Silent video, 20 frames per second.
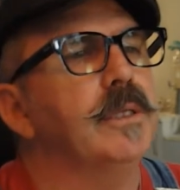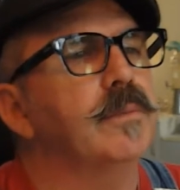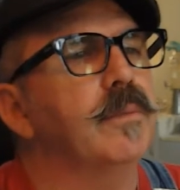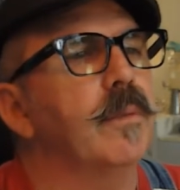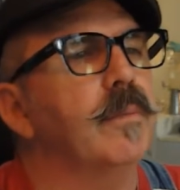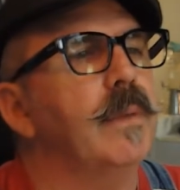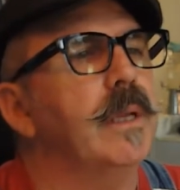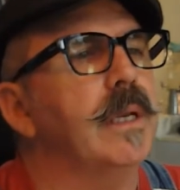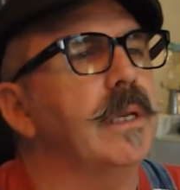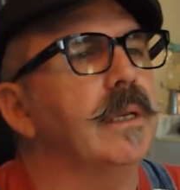
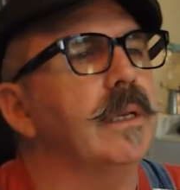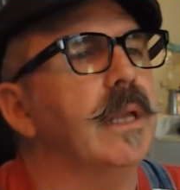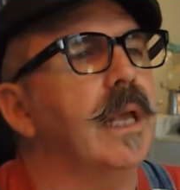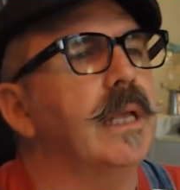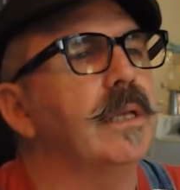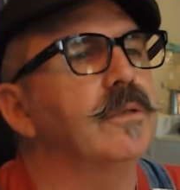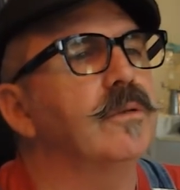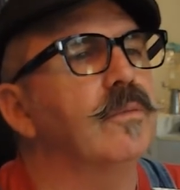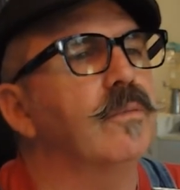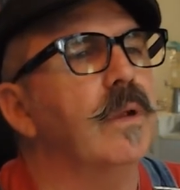per minute
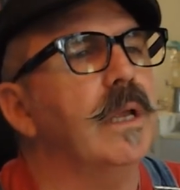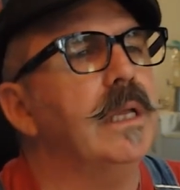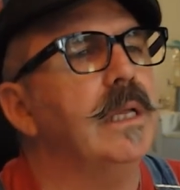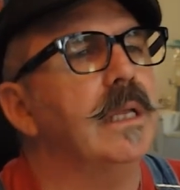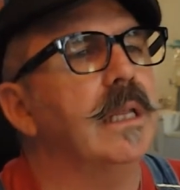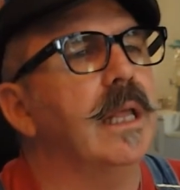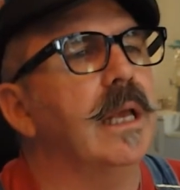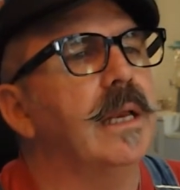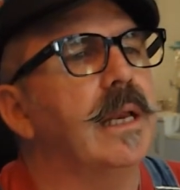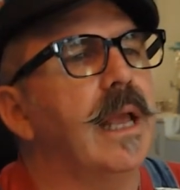and to
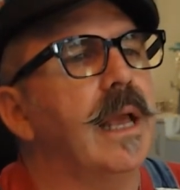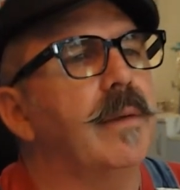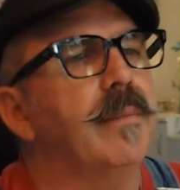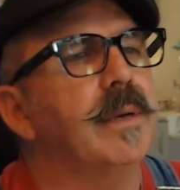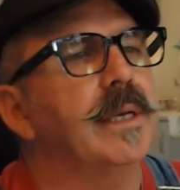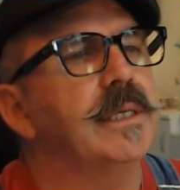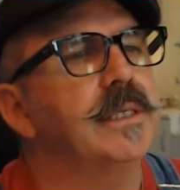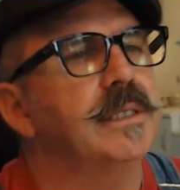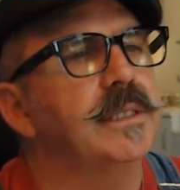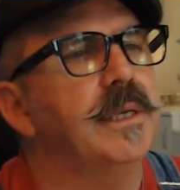regulate how
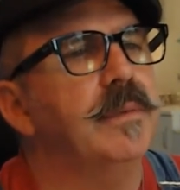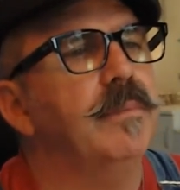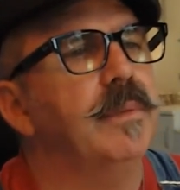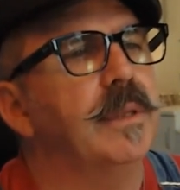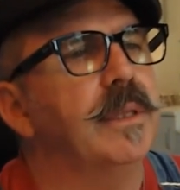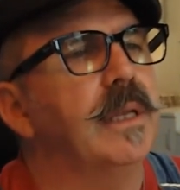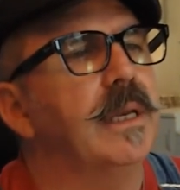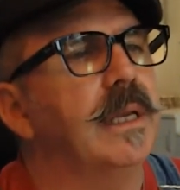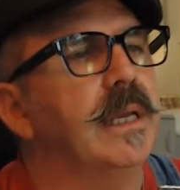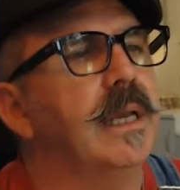much
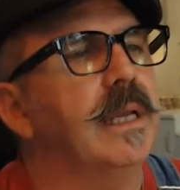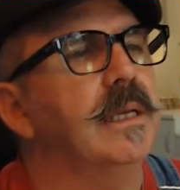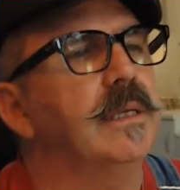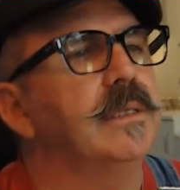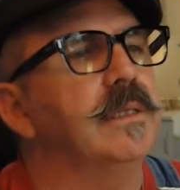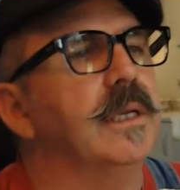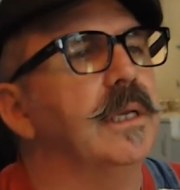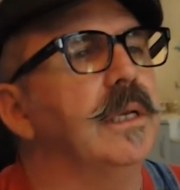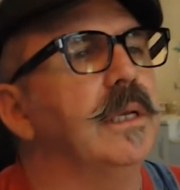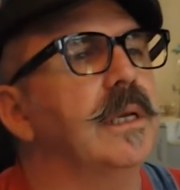sympathetic
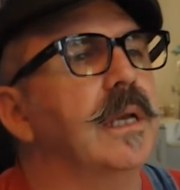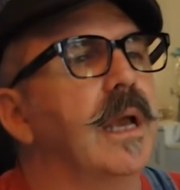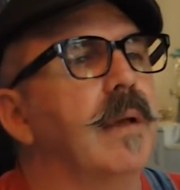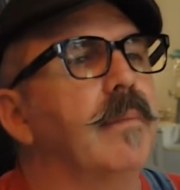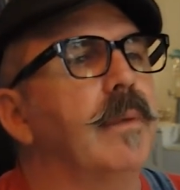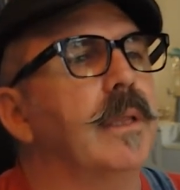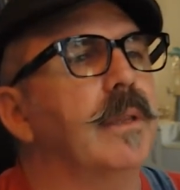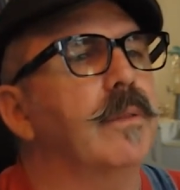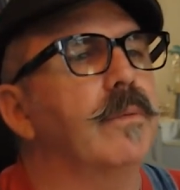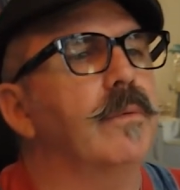energy
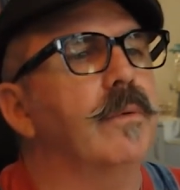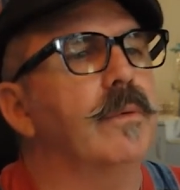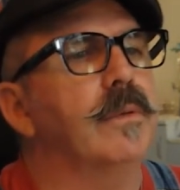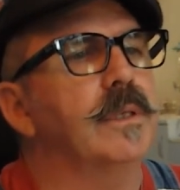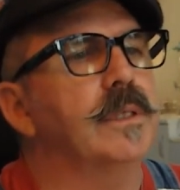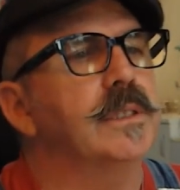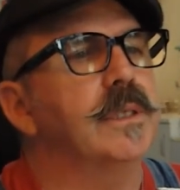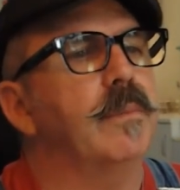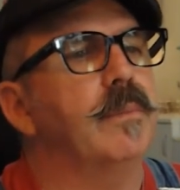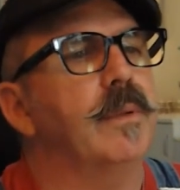coming through
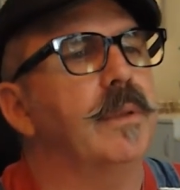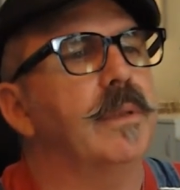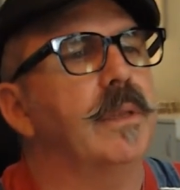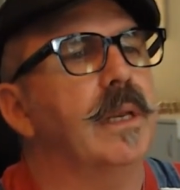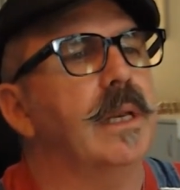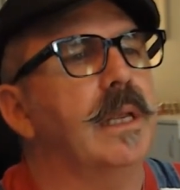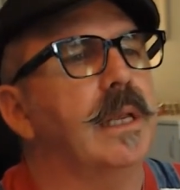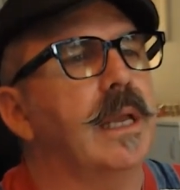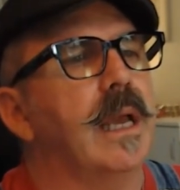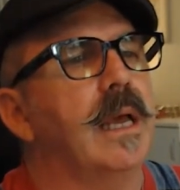the
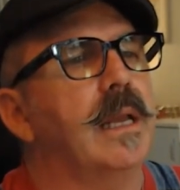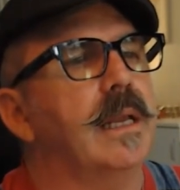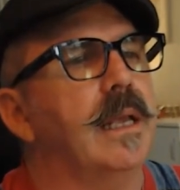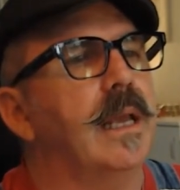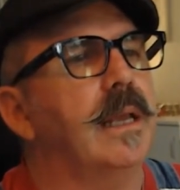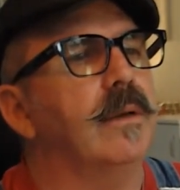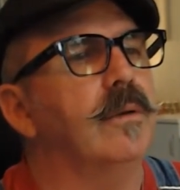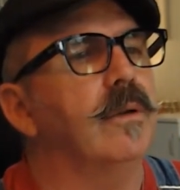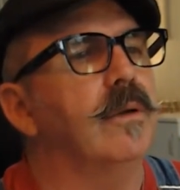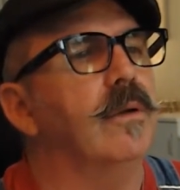sympathetic
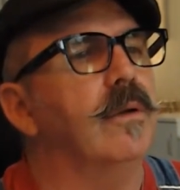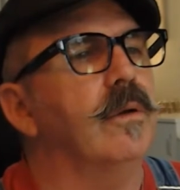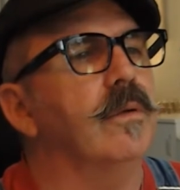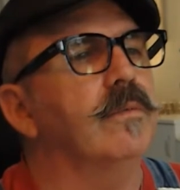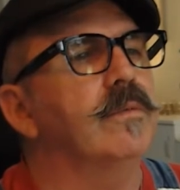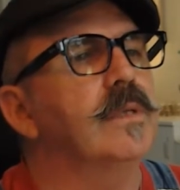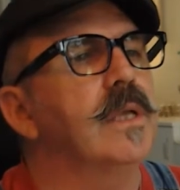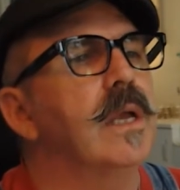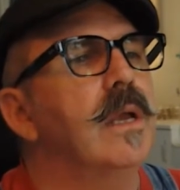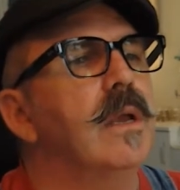cardiac
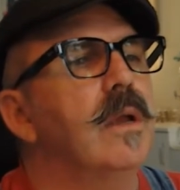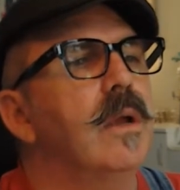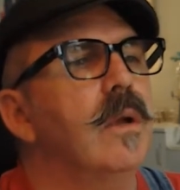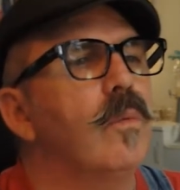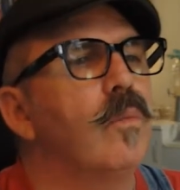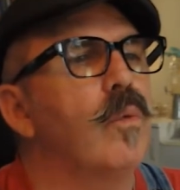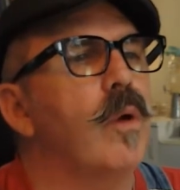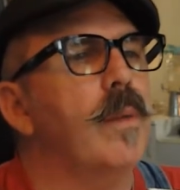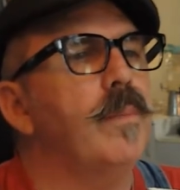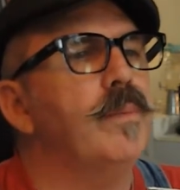nerves
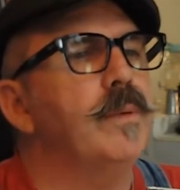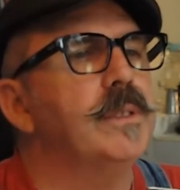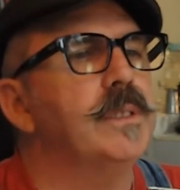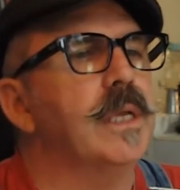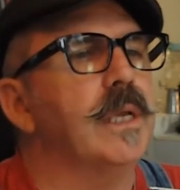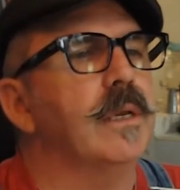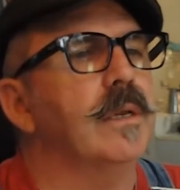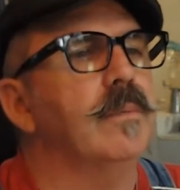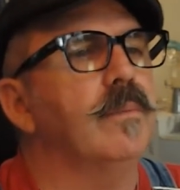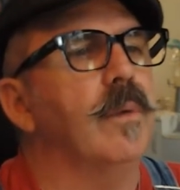
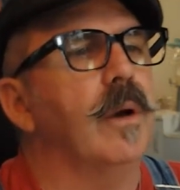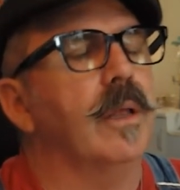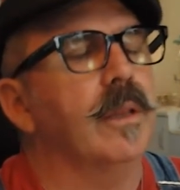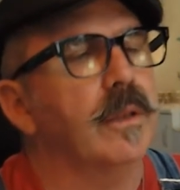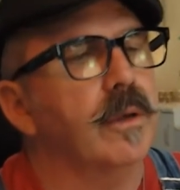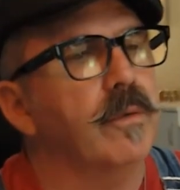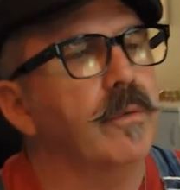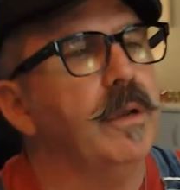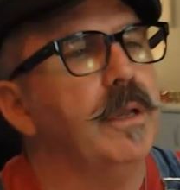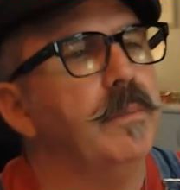represented by
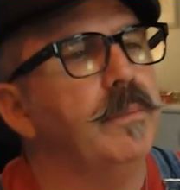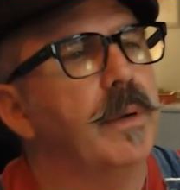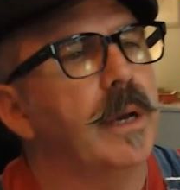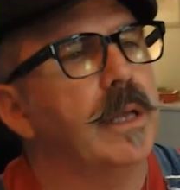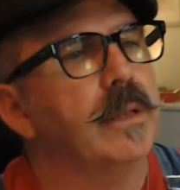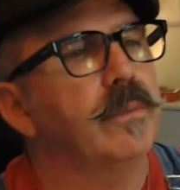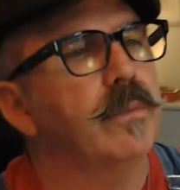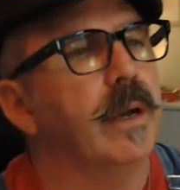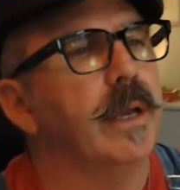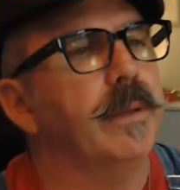the green
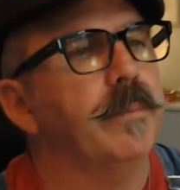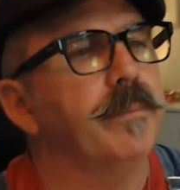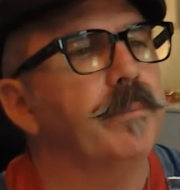pathway.